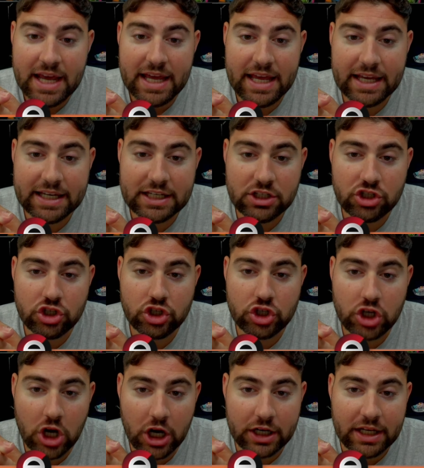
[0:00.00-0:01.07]
It could
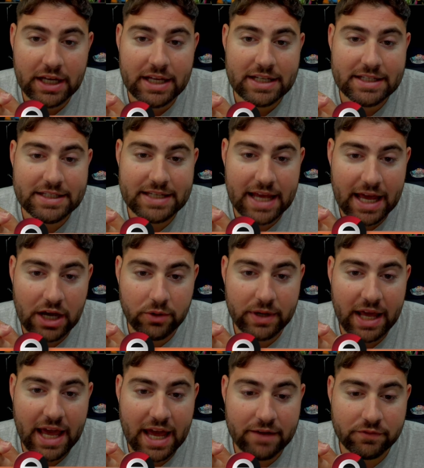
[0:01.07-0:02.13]
shut
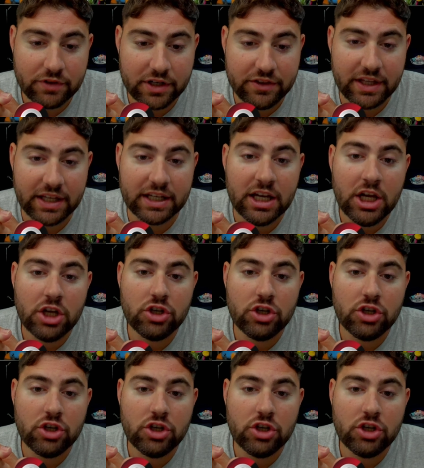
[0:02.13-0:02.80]
down everything.